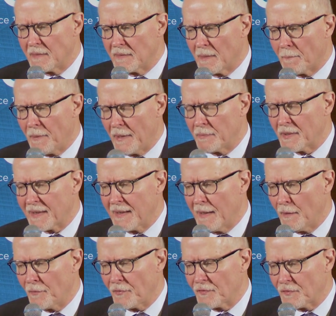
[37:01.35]
the public
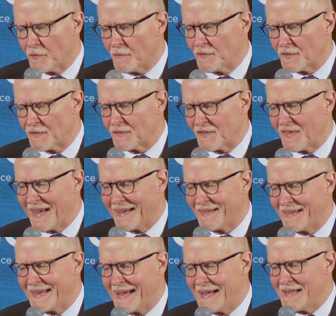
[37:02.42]
health services
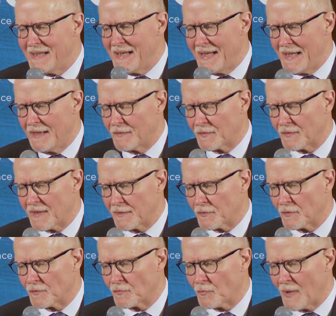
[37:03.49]
that they need so that
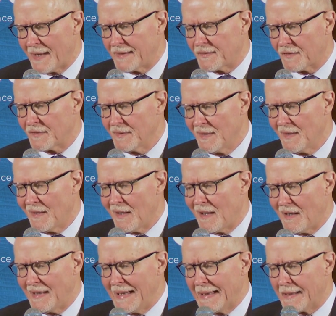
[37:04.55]
those rights
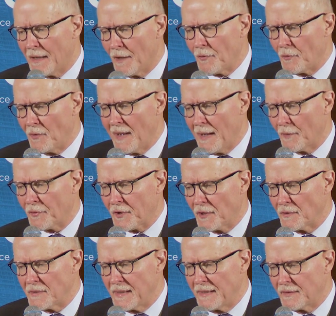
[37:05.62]
and other
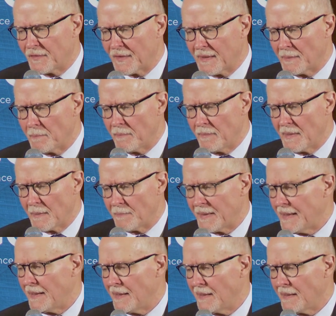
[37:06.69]
healthcare needs can
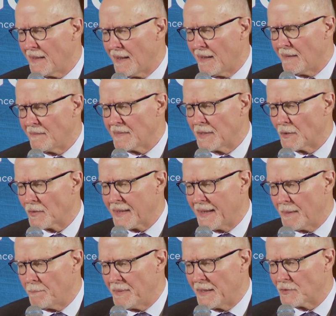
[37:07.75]
be,
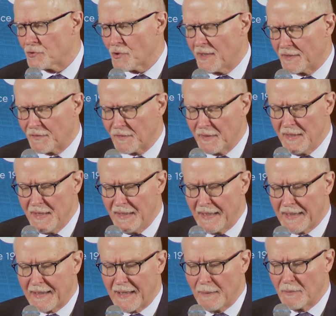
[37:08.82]
can be addressed
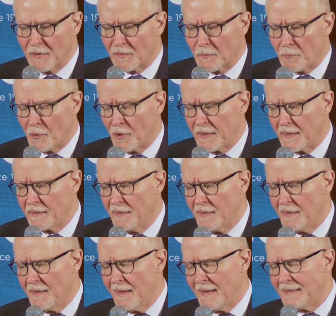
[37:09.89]
and can be supported.
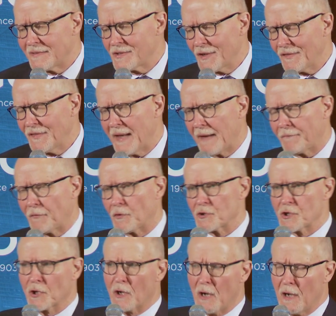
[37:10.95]
Just not for
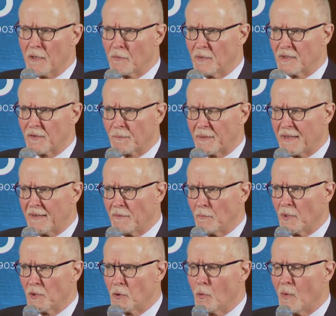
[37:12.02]
Chicagoans, but
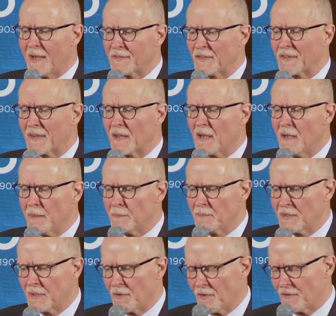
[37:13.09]
anyone who wants to
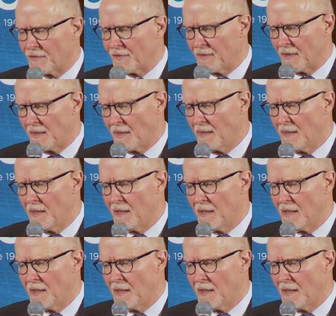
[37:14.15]
come to this city